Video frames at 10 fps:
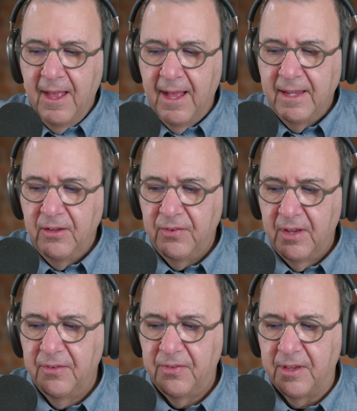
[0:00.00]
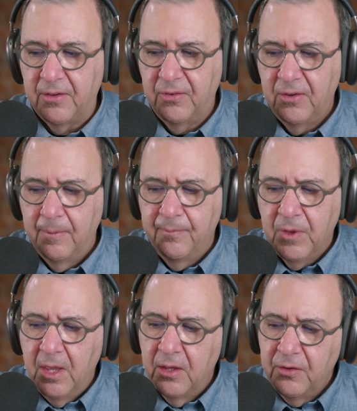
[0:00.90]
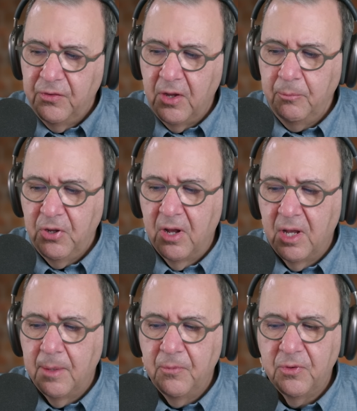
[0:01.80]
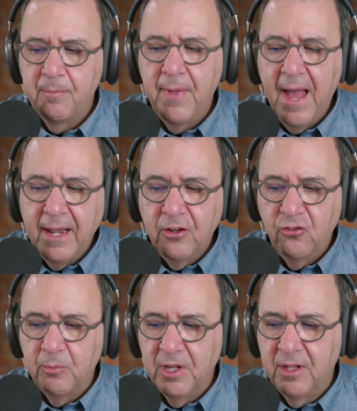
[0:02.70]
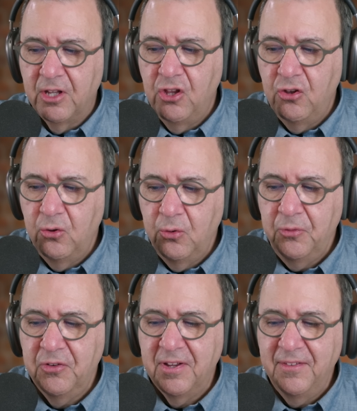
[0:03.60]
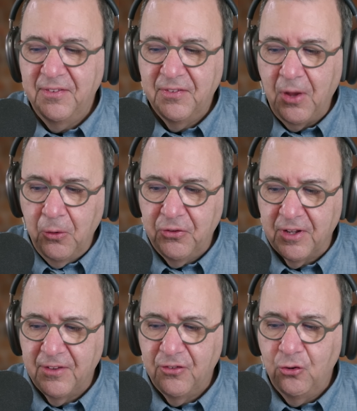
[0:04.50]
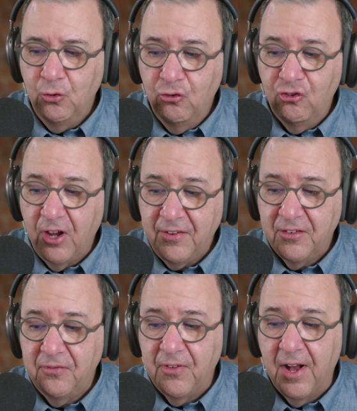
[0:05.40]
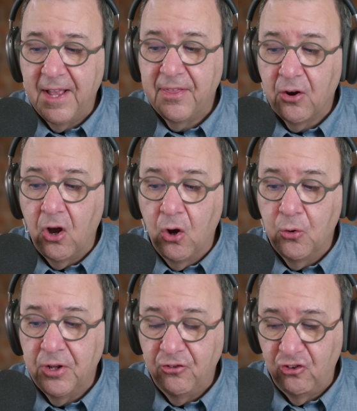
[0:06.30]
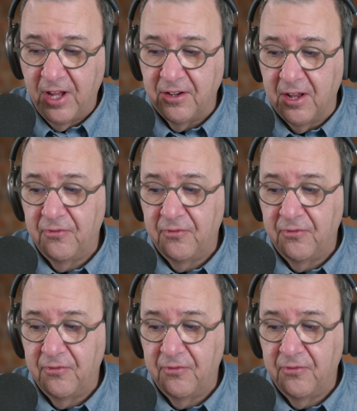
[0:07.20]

And he says this Sometimes management use consultants to justify their own agenda.